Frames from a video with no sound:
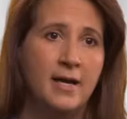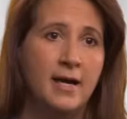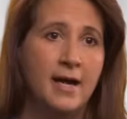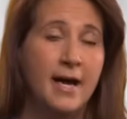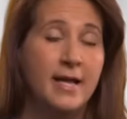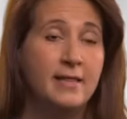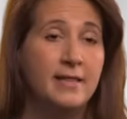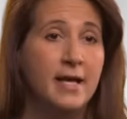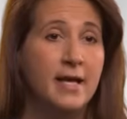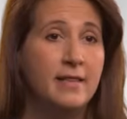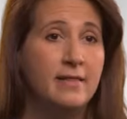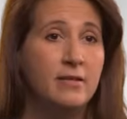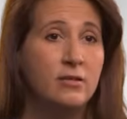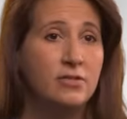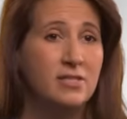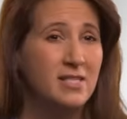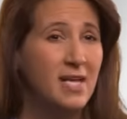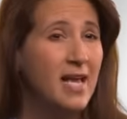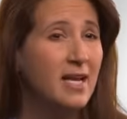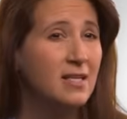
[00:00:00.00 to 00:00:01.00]
and then they'll
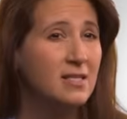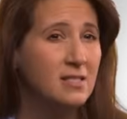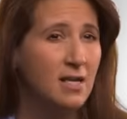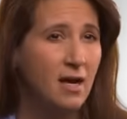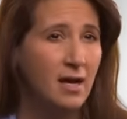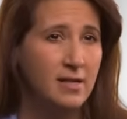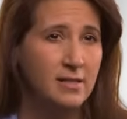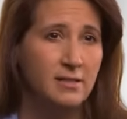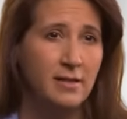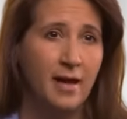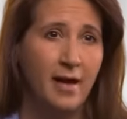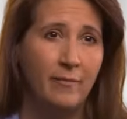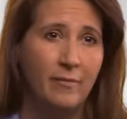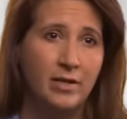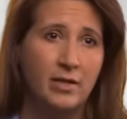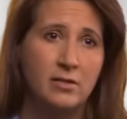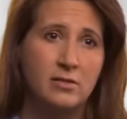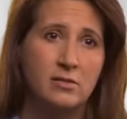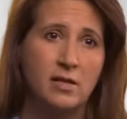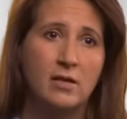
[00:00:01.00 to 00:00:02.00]
sanitize that
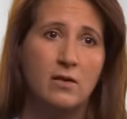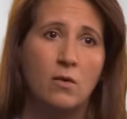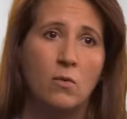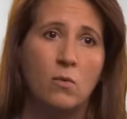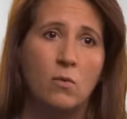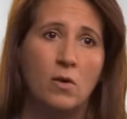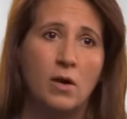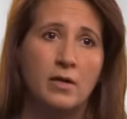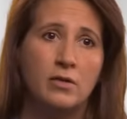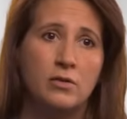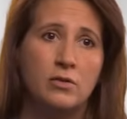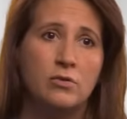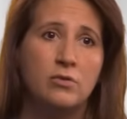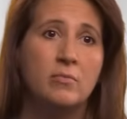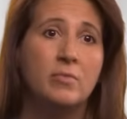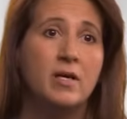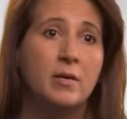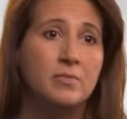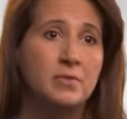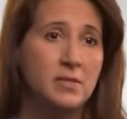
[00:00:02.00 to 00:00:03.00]
because they don't want you to
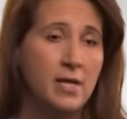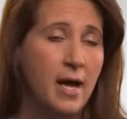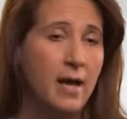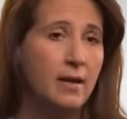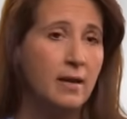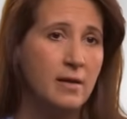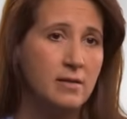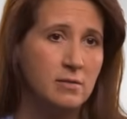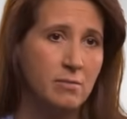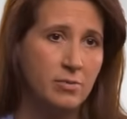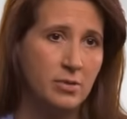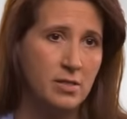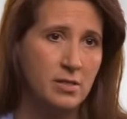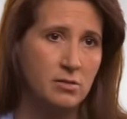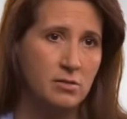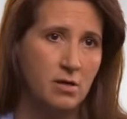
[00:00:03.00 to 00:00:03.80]
be upset as a police